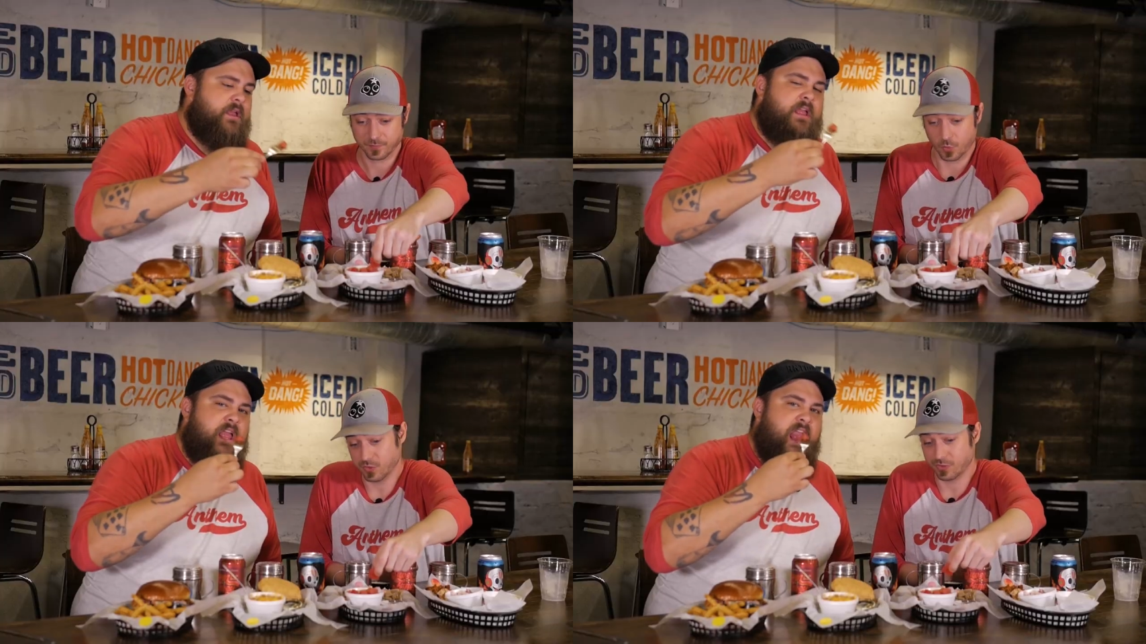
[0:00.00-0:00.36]

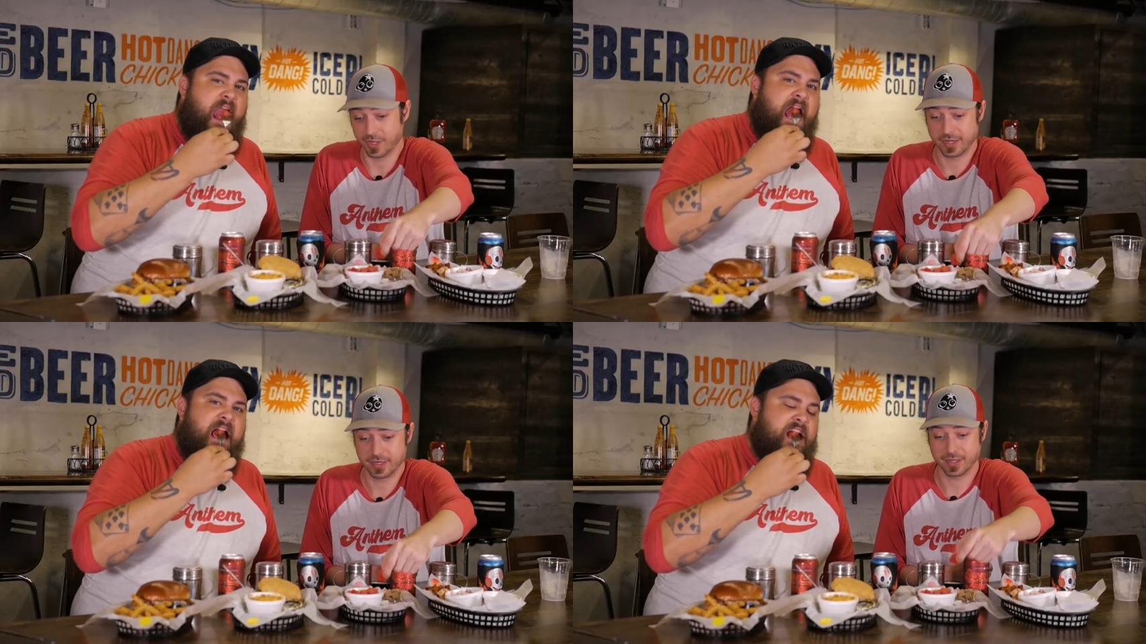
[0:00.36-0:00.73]
Speaker 1: Or a
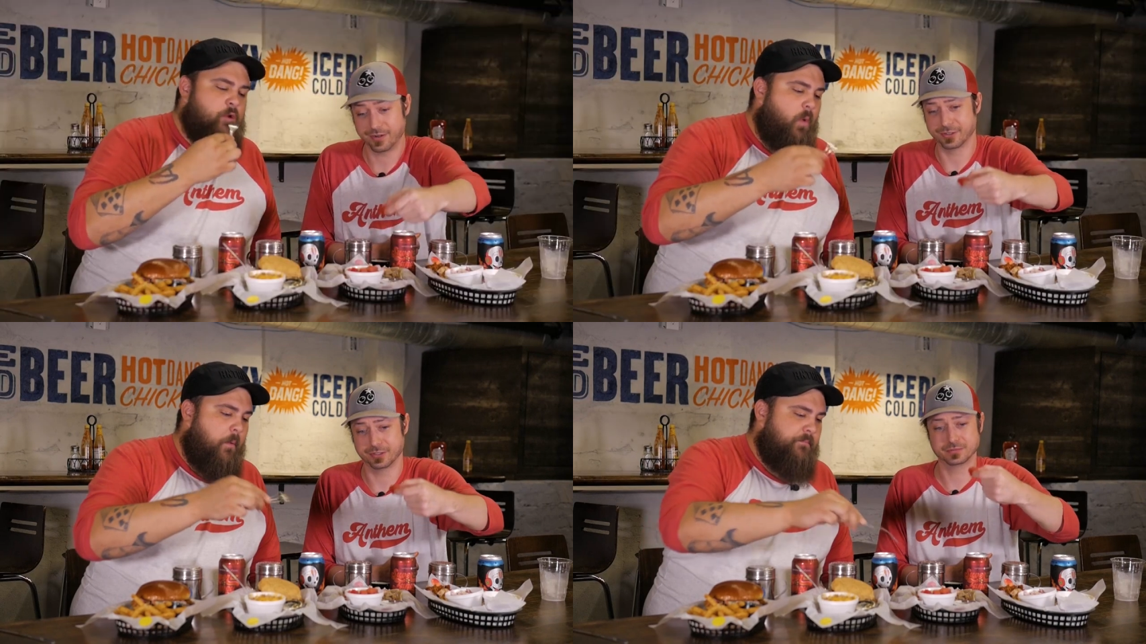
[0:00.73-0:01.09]
lady,
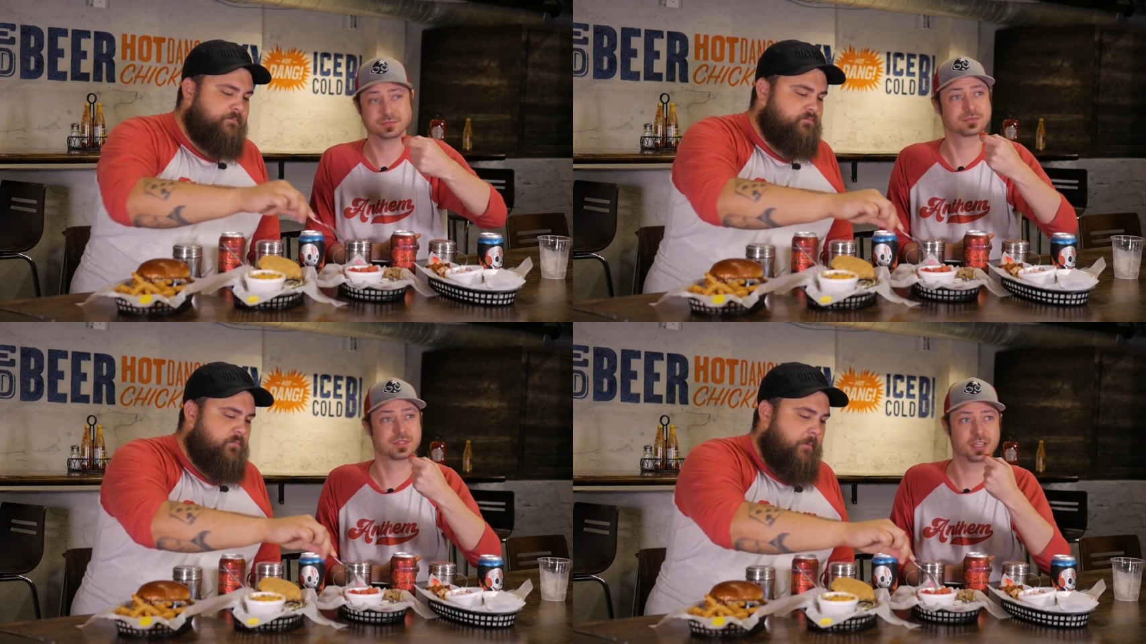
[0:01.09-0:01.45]
I don't
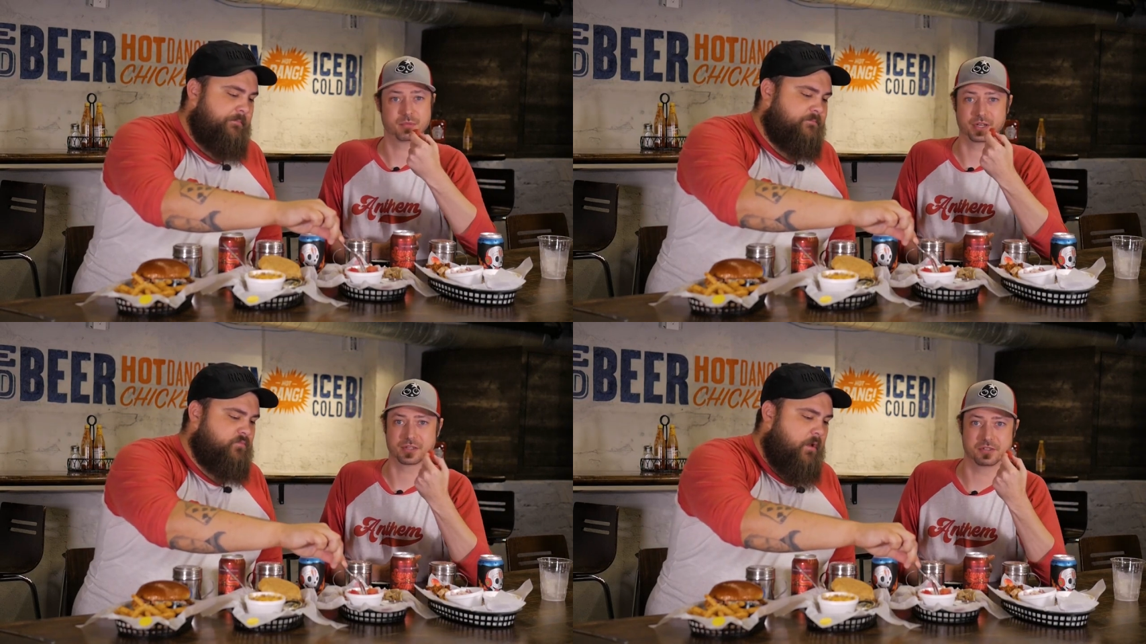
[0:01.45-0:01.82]
know.
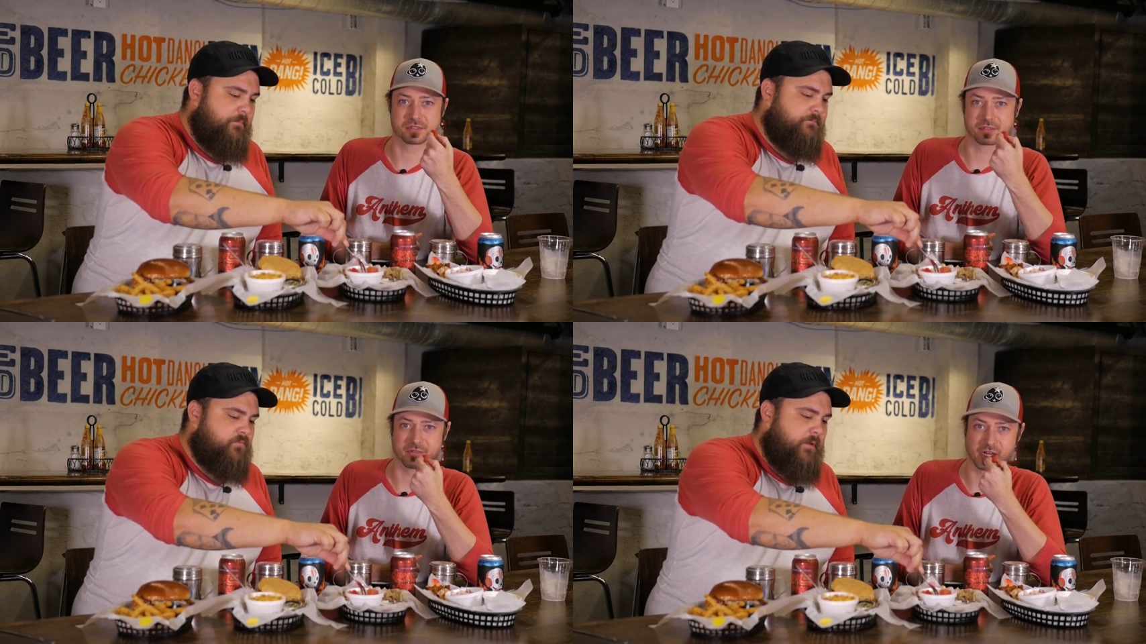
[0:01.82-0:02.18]
Anybody can
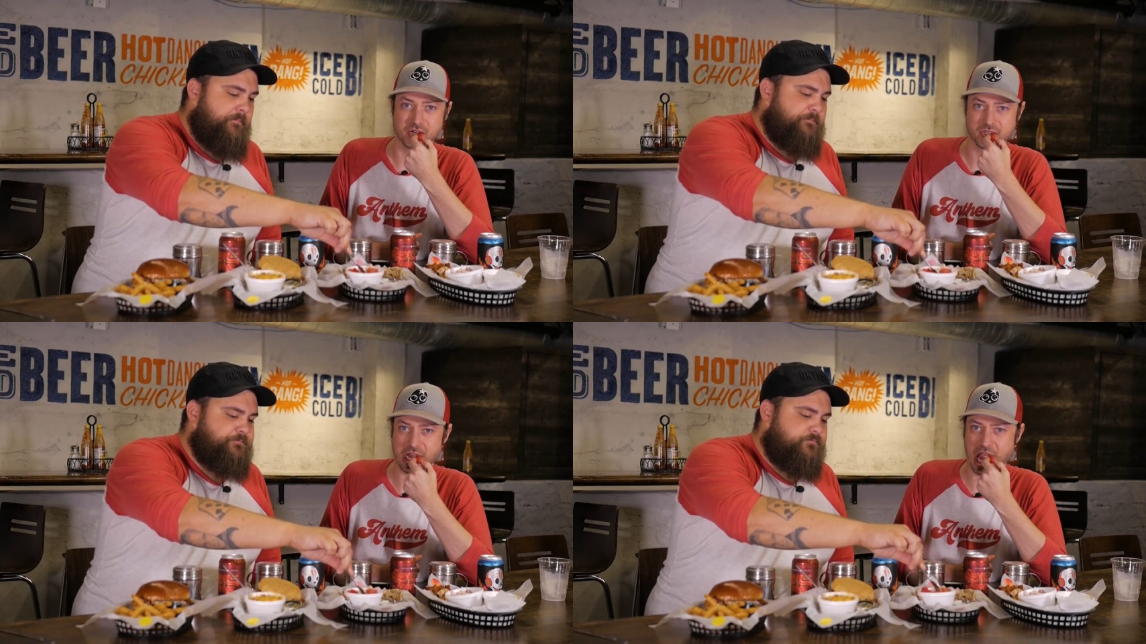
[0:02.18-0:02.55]
use their fingers.